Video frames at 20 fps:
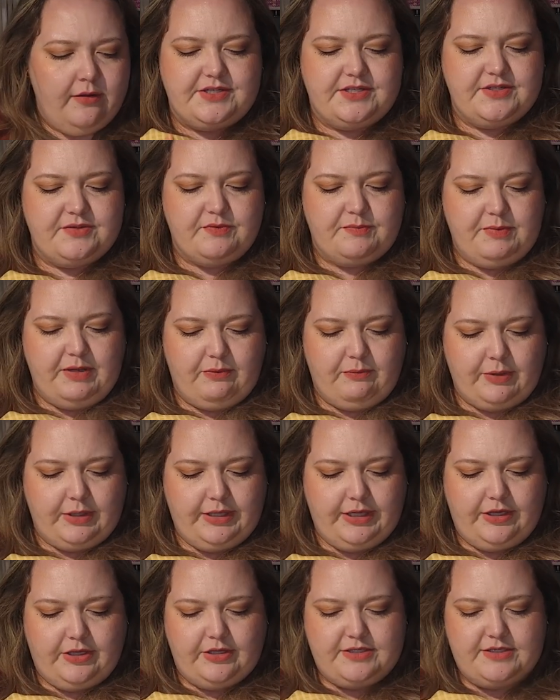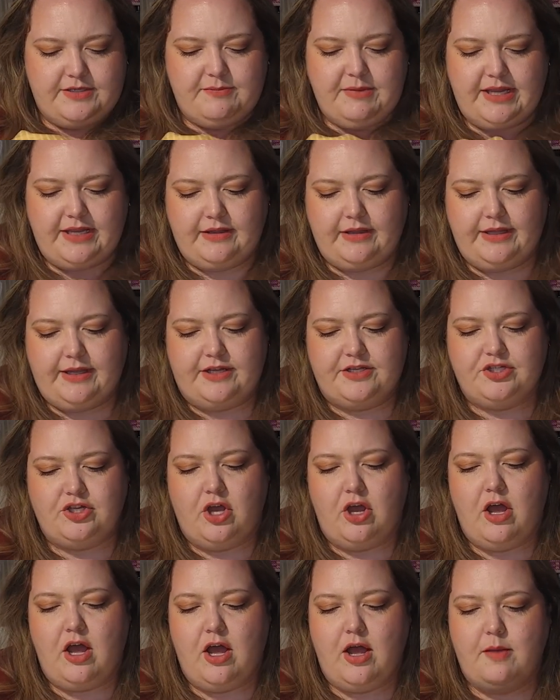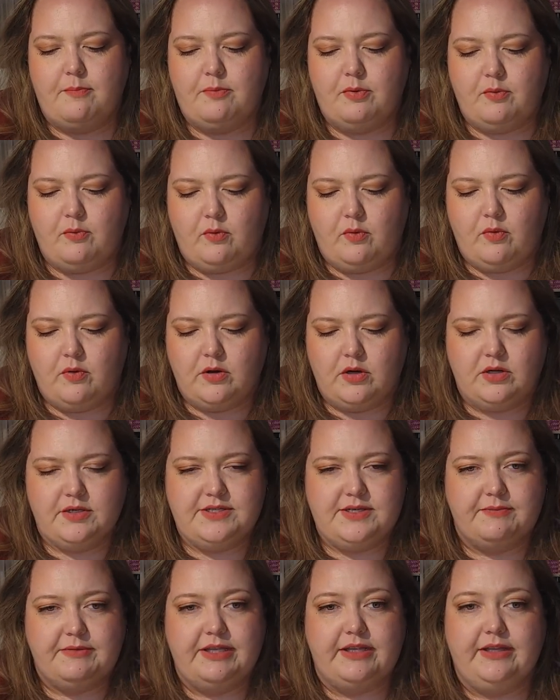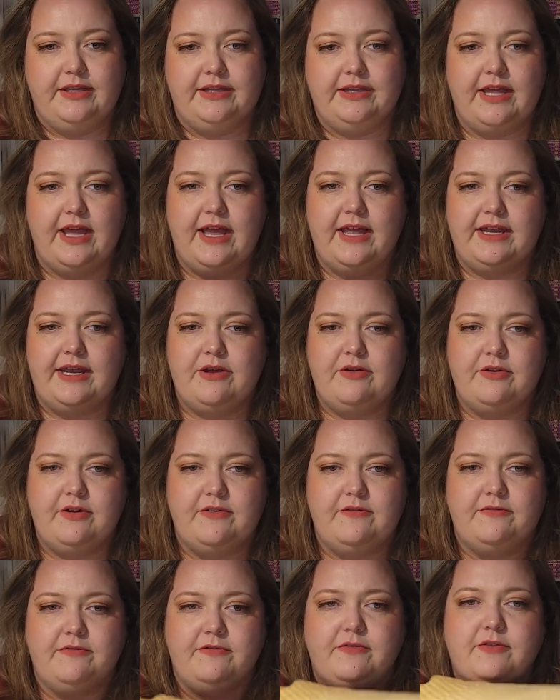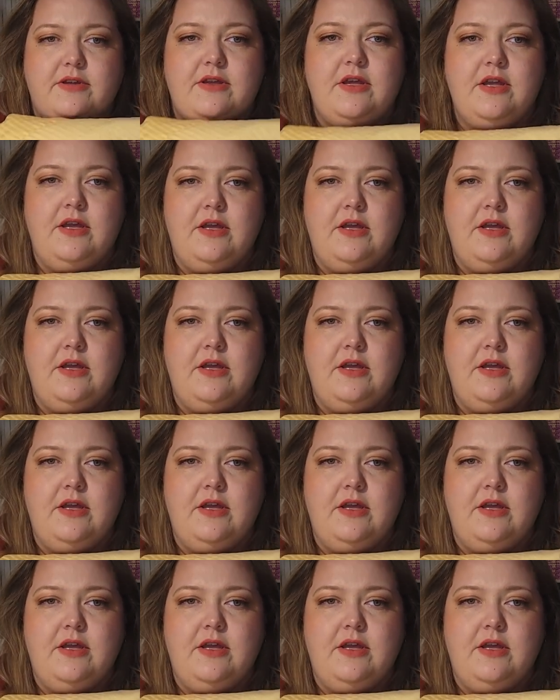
So this would be really good to make like a top or something like that out of.